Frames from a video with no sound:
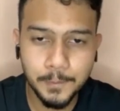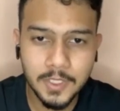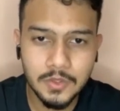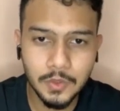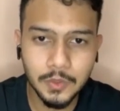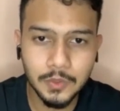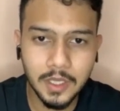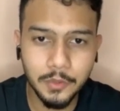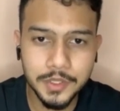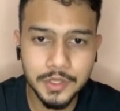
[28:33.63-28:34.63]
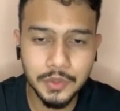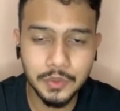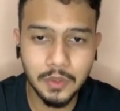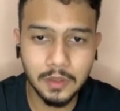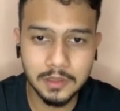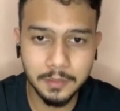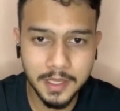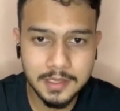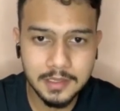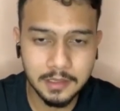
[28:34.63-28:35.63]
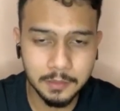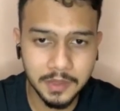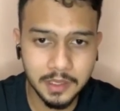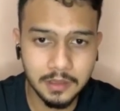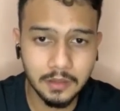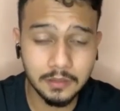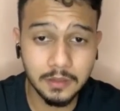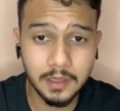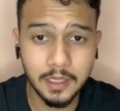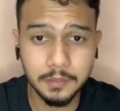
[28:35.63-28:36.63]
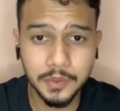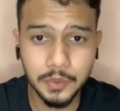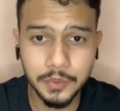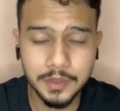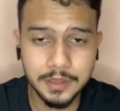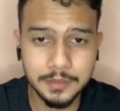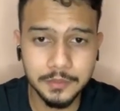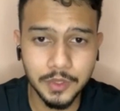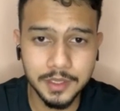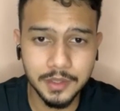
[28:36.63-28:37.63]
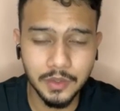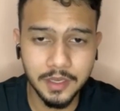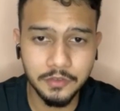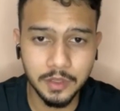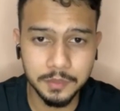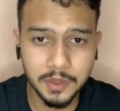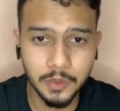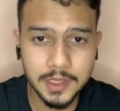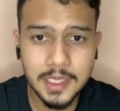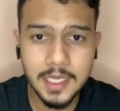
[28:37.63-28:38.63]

So I wish you all the best, and may Allah help you in writing your FYP1.